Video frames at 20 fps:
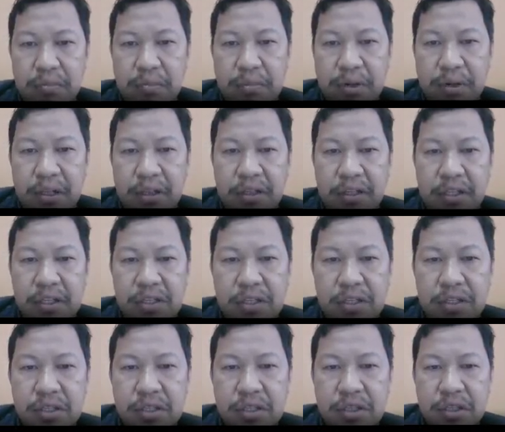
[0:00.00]

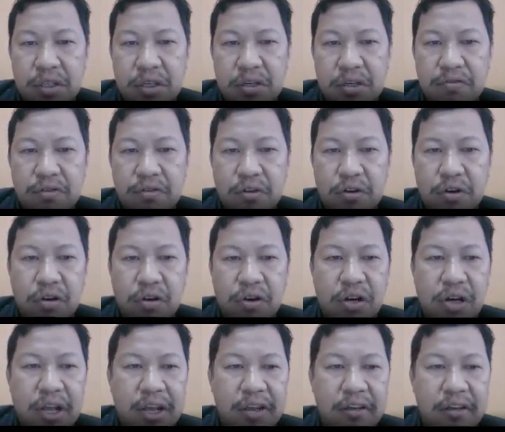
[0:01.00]
practice for
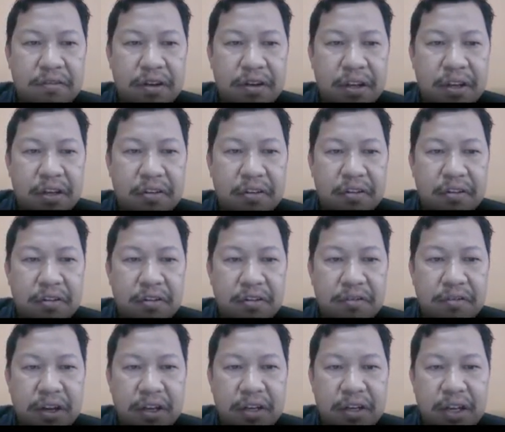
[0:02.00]
online
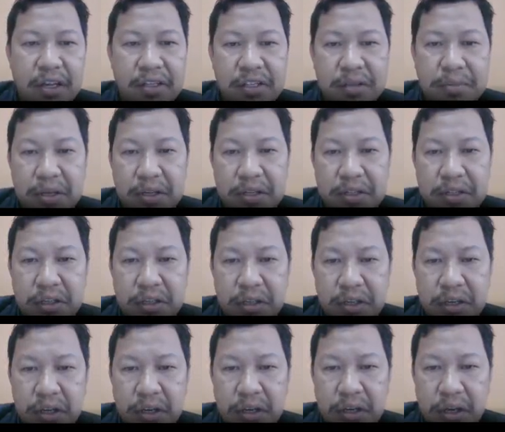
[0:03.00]
final
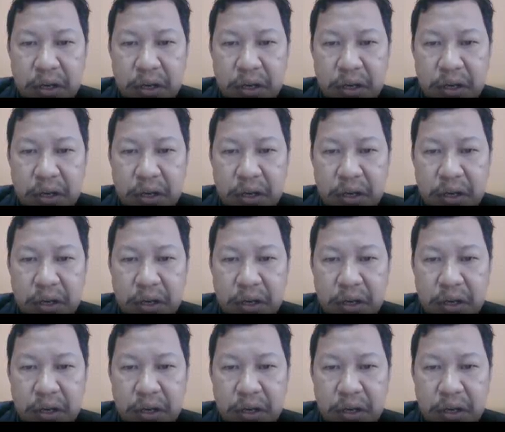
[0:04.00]
examination.